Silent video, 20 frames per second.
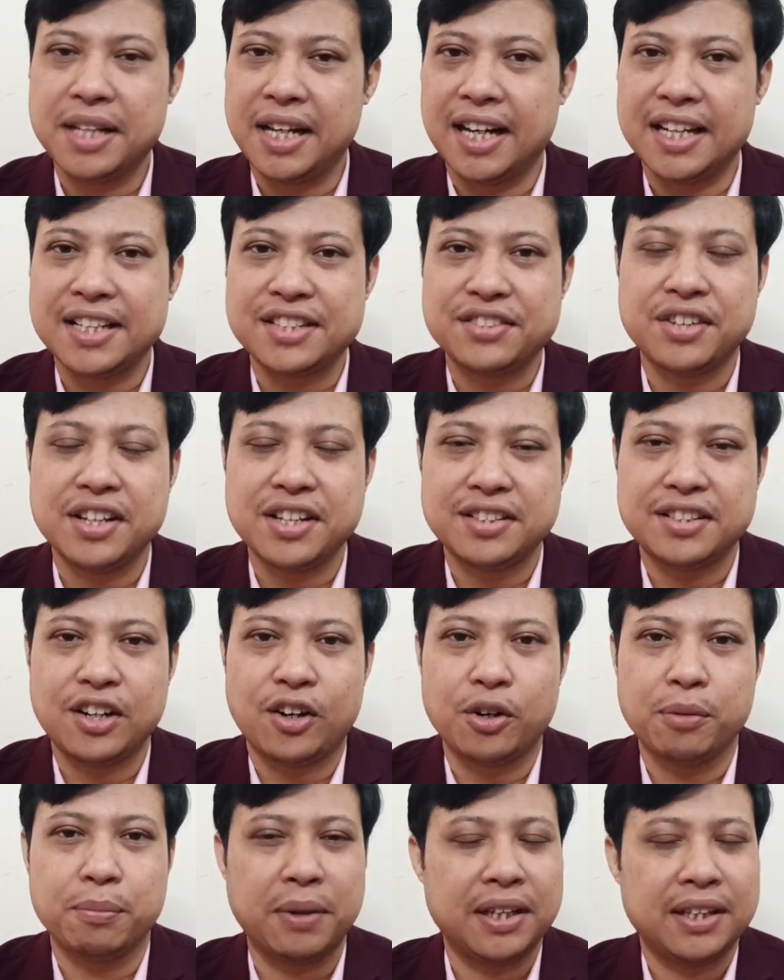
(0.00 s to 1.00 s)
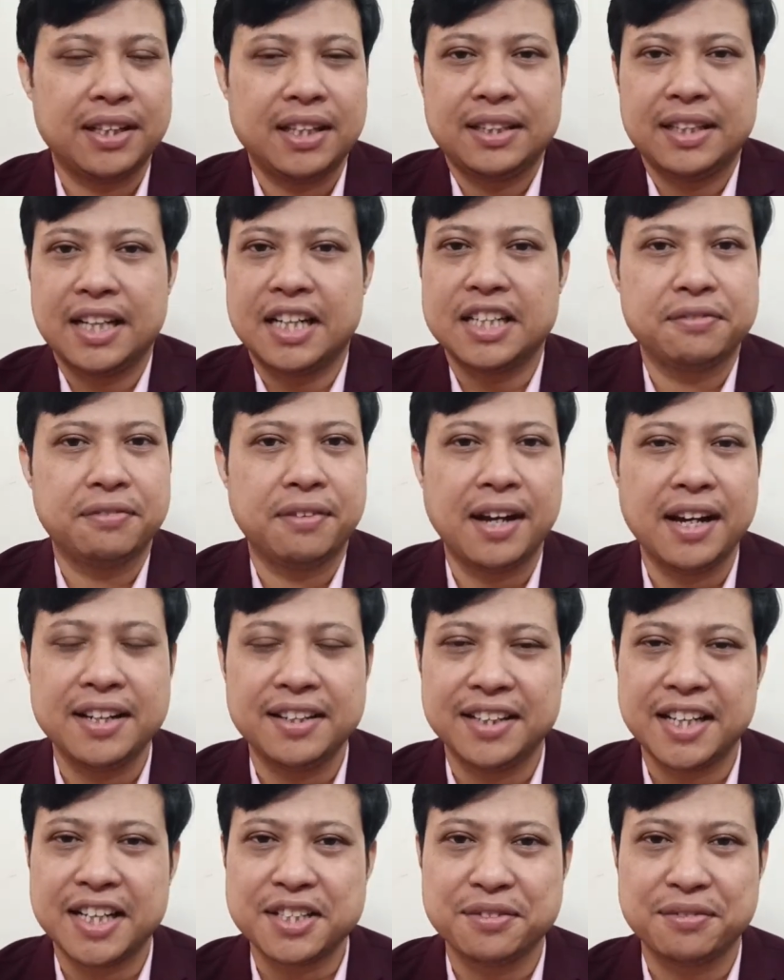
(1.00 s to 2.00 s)
I get stressed out, but then that's
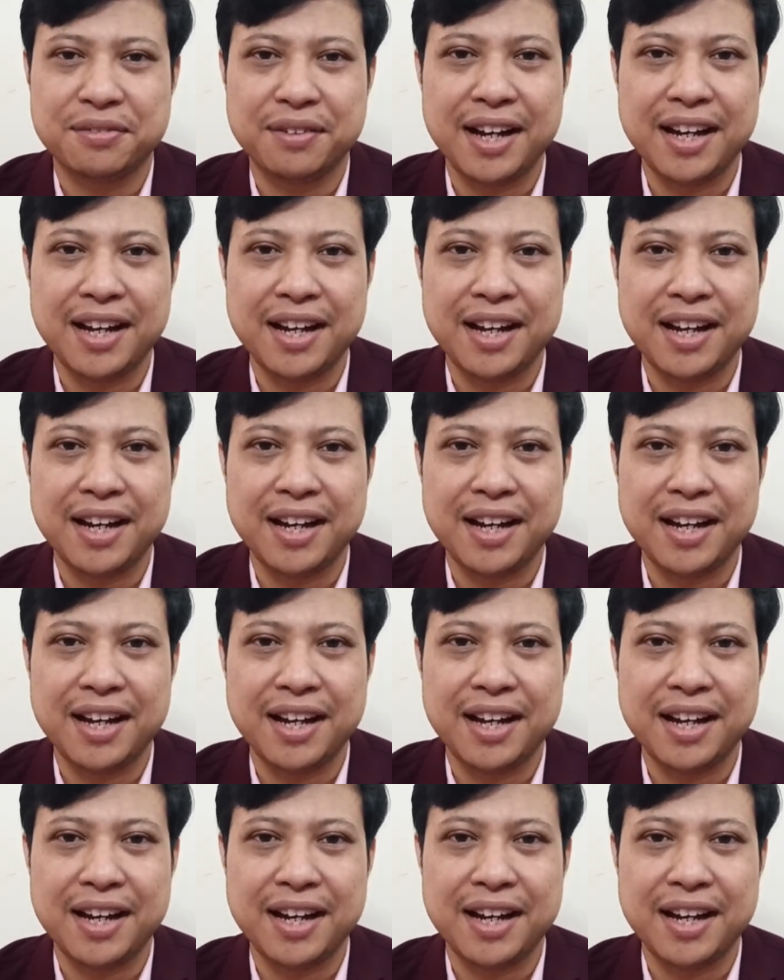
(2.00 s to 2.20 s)
fine. But